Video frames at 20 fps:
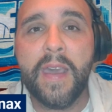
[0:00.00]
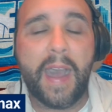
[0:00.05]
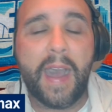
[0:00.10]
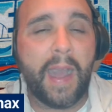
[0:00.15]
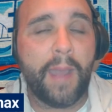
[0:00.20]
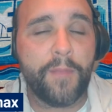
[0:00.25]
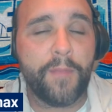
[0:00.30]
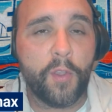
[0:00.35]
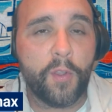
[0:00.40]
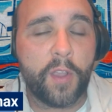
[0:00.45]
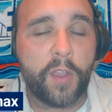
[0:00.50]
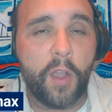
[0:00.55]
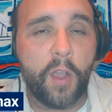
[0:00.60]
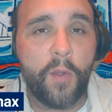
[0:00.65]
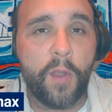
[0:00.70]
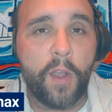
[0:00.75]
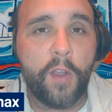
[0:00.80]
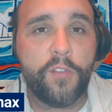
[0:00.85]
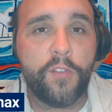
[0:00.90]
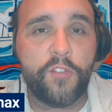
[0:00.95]
I'm your
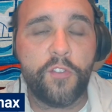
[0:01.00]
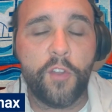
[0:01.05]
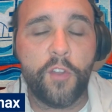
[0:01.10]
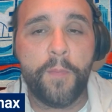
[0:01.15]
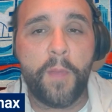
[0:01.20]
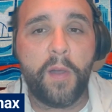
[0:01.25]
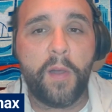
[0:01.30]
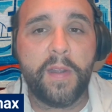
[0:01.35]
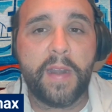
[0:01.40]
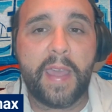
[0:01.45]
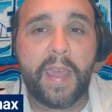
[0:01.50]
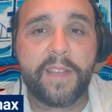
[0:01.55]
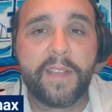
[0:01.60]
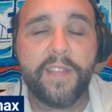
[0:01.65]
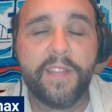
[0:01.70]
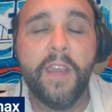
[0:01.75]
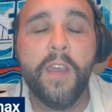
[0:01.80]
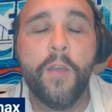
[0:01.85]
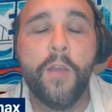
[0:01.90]
co-host, Joe Mullinax.